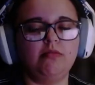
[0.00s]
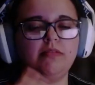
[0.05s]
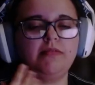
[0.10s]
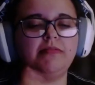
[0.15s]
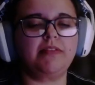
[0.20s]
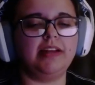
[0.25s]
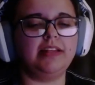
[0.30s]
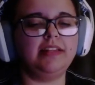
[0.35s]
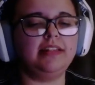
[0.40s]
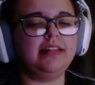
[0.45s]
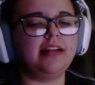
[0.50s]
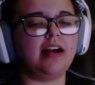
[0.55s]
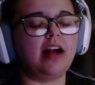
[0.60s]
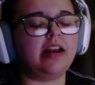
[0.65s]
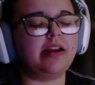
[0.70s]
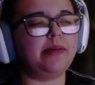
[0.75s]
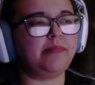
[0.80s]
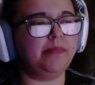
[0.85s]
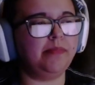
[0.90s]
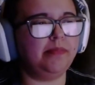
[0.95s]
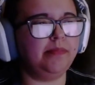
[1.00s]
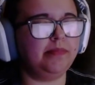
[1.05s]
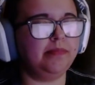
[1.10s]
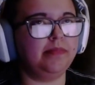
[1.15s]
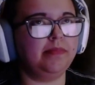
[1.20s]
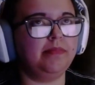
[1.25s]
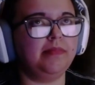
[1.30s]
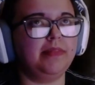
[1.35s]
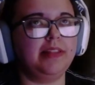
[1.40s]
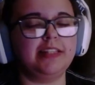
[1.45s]
We finally got it.
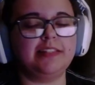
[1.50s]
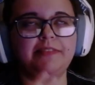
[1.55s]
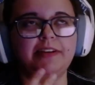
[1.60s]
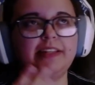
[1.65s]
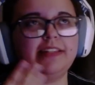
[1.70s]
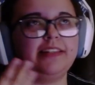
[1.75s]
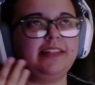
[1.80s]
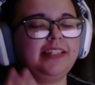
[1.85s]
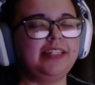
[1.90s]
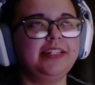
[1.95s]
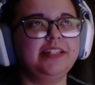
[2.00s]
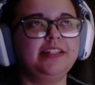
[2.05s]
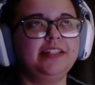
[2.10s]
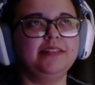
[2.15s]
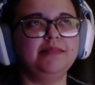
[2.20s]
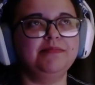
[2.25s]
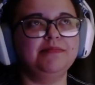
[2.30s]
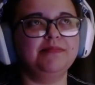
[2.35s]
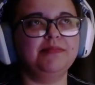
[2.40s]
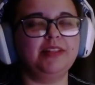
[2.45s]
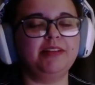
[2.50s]
It's finally here.